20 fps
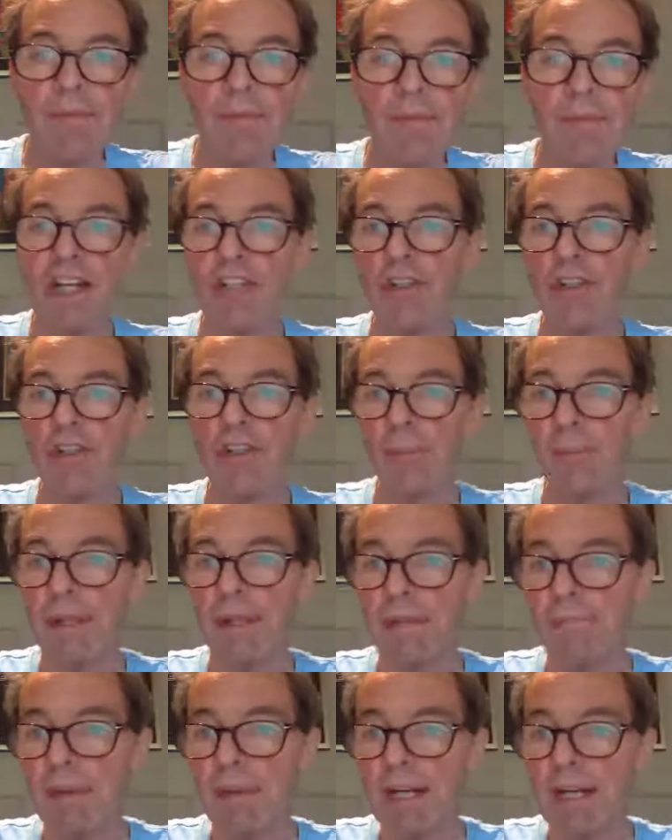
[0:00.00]
That's not
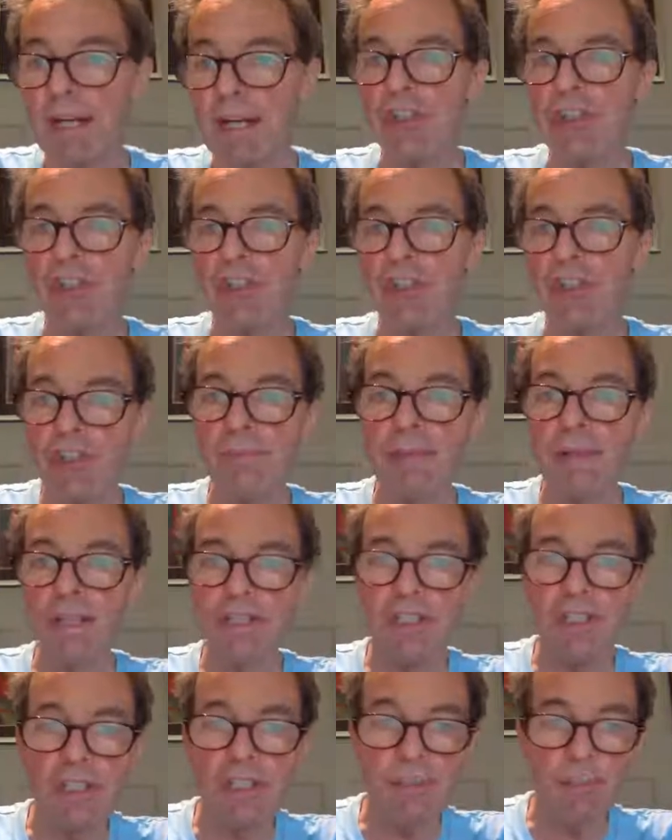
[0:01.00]
being bearish, it just
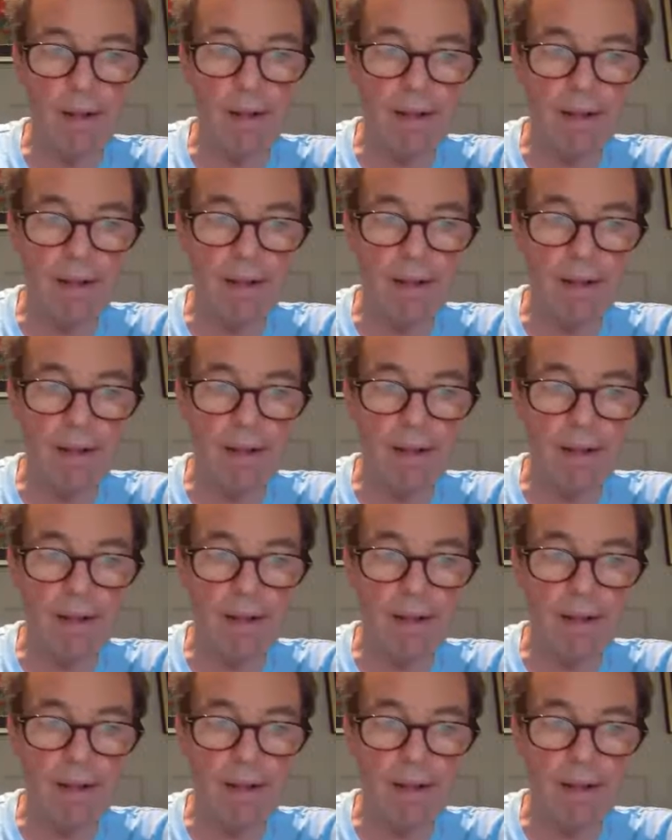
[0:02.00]
means that it's